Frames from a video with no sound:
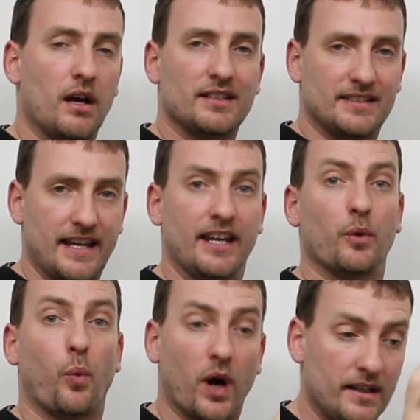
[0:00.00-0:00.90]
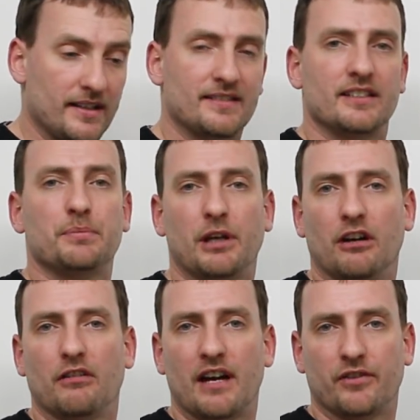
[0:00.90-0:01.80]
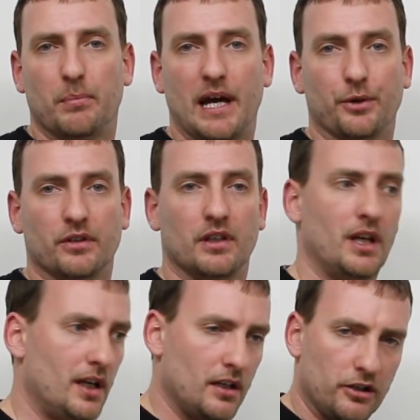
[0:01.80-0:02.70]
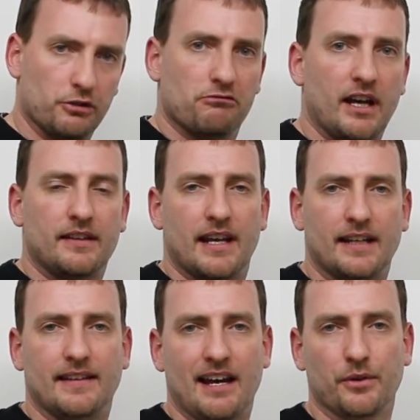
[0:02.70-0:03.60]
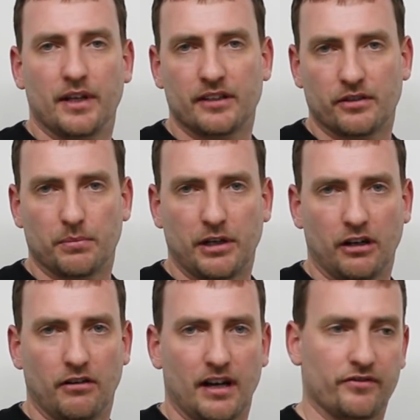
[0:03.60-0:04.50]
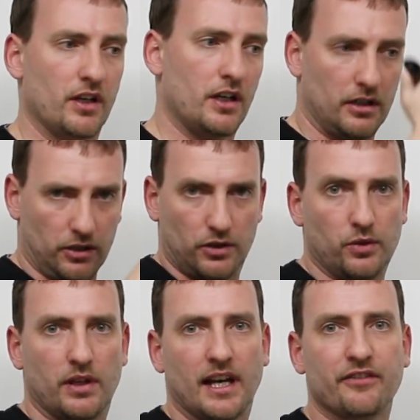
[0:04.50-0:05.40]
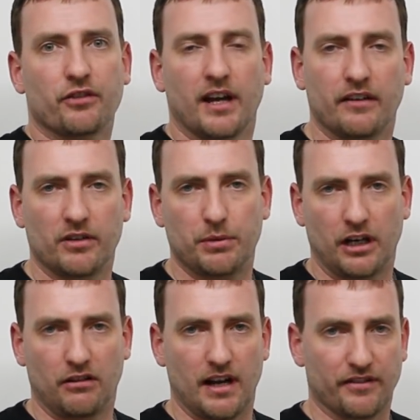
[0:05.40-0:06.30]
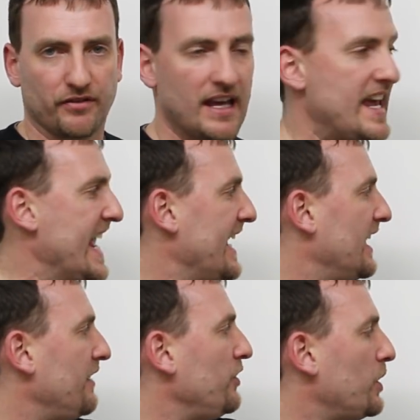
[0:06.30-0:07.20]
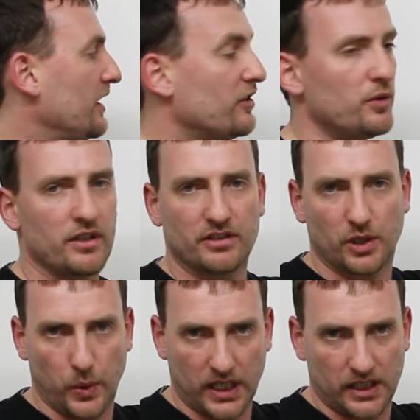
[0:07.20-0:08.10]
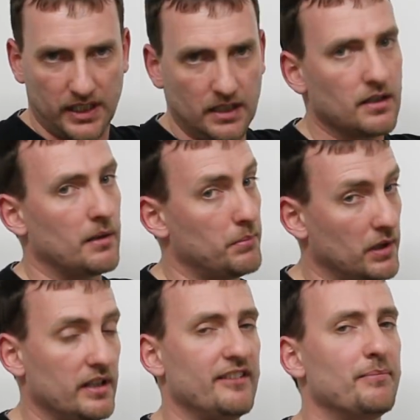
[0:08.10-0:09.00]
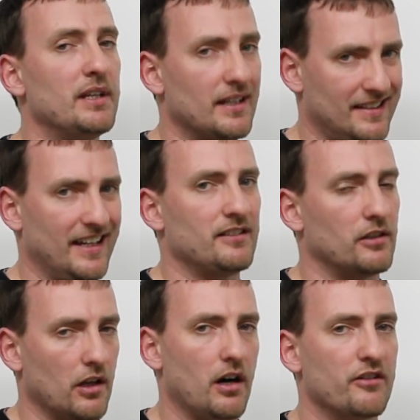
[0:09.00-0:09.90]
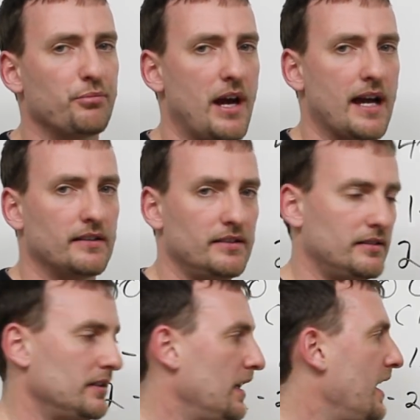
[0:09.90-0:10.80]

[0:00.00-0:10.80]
saying what is this paragraph about. You write that down next to the paragraph. You do that for every paragraph. If you can do this quickly, and believe me, it takes a lot of practice,